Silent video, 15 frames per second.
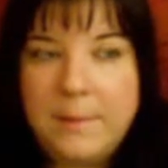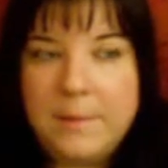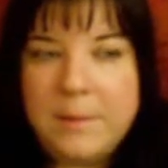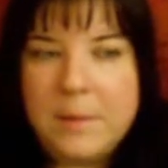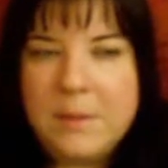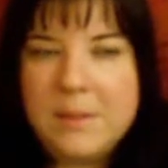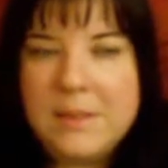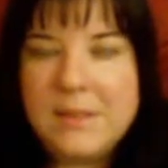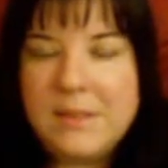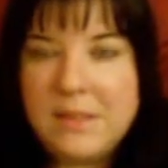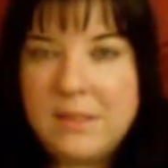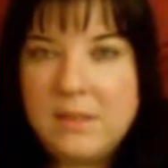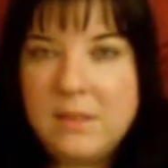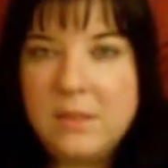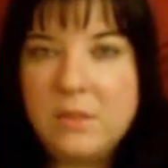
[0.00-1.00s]
sometimes it's
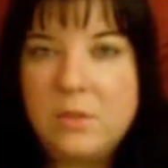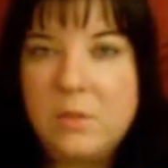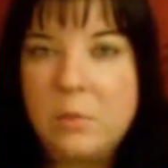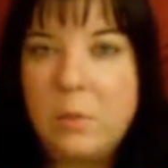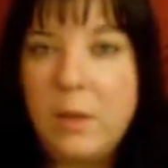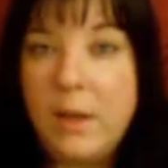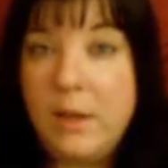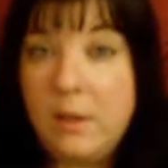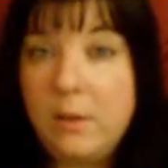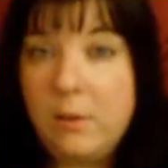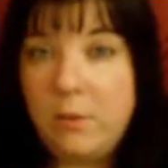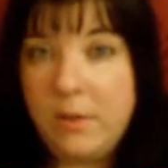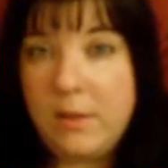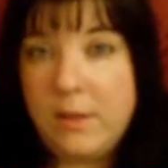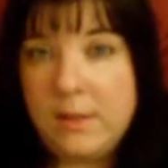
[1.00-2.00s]
easier to write your
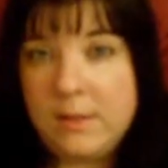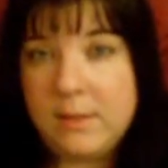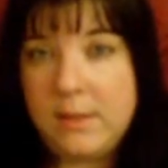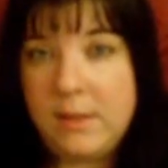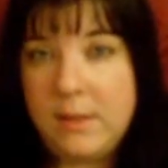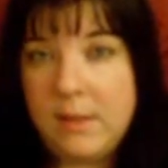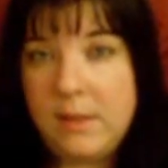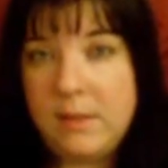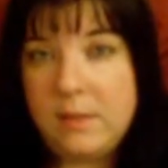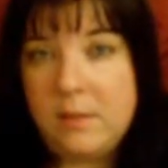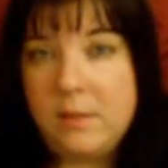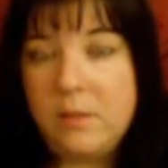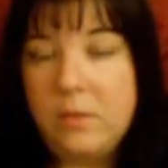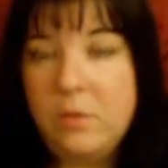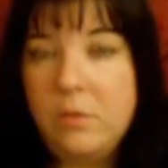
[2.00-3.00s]
feelings than it is
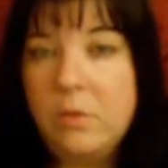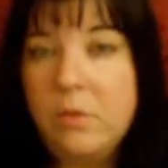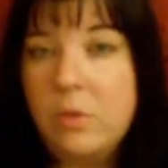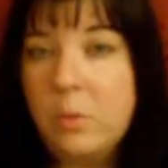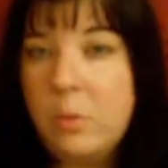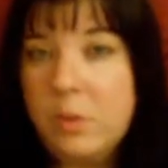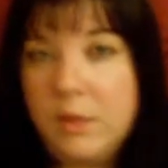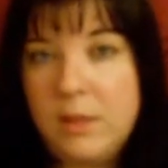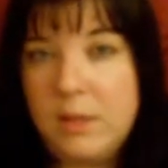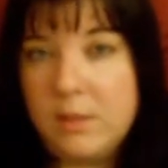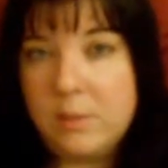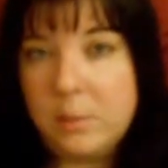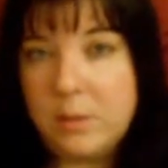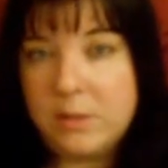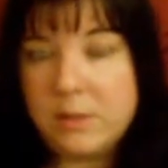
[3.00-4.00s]
to verbally
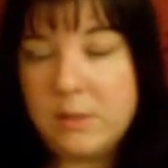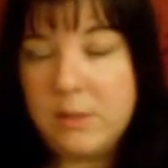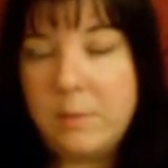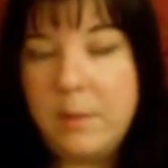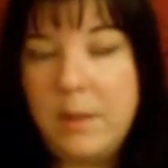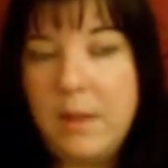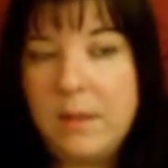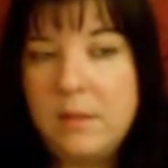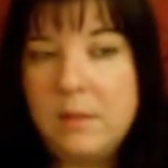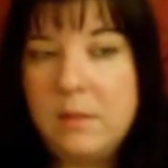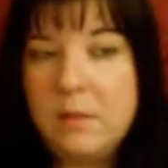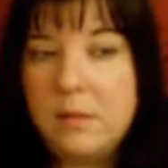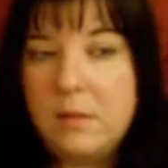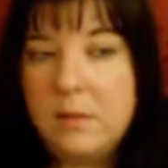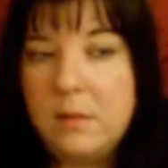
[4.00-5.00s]
express them, and
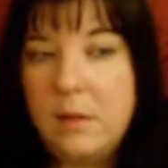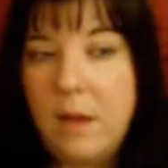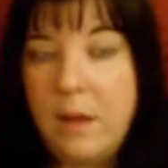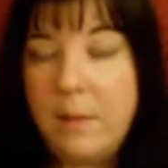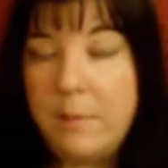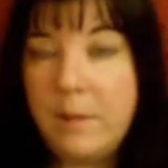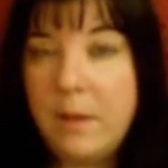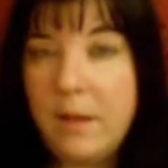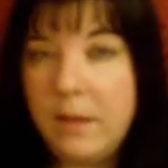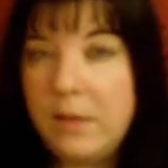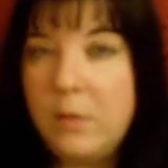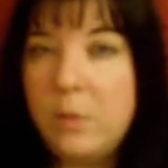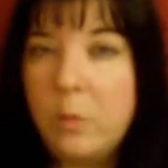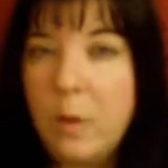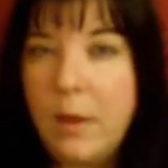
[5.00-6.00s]
I like
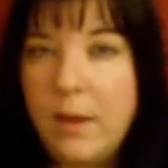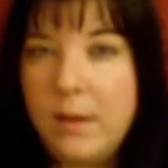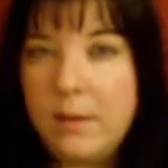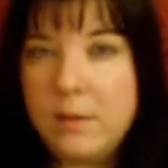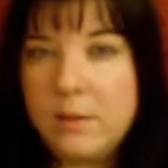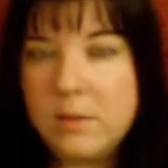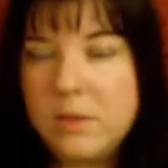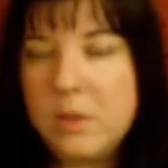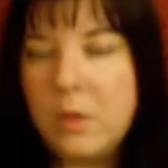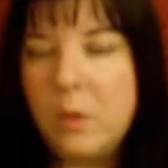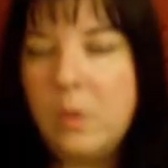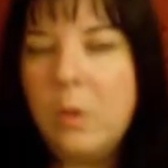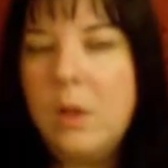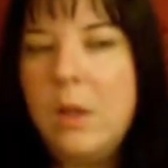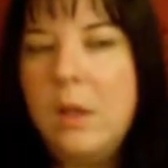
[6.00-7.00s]
to write,
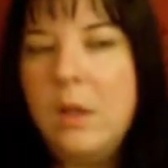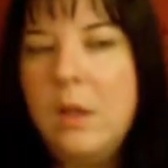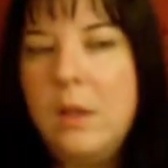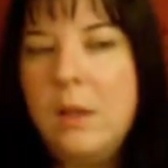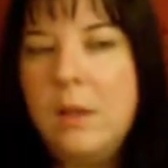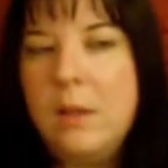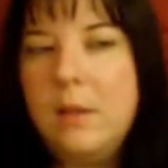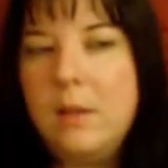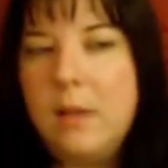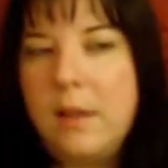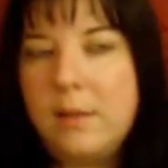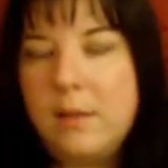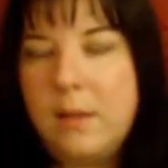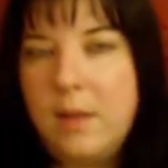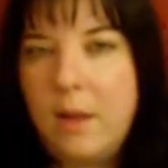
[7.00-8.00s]
so
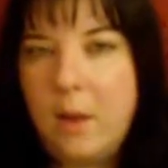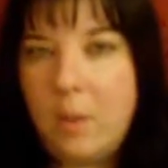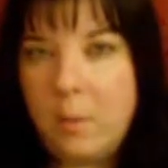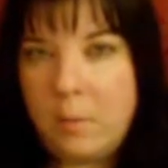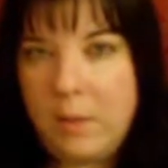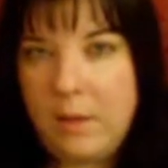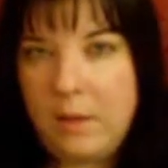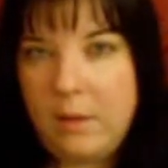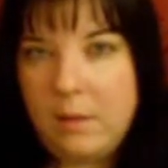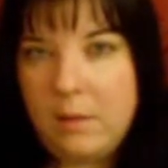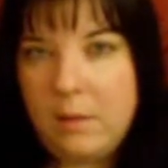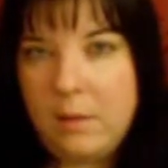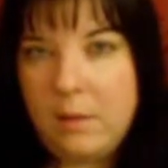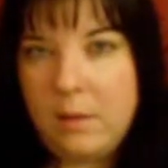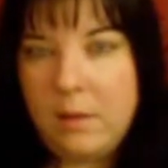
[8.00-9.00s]
that's going to help me
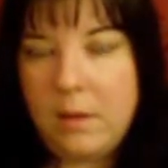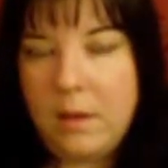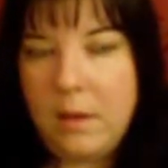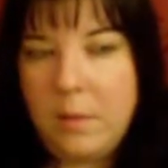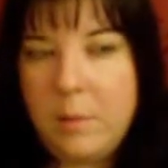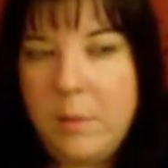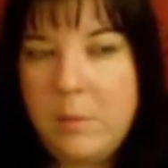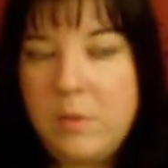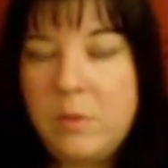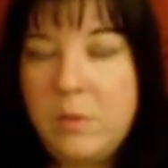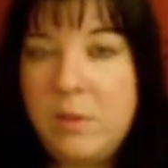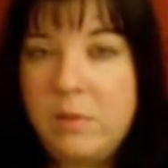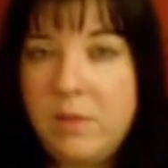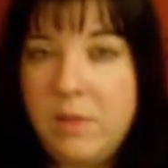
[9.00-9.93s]
in between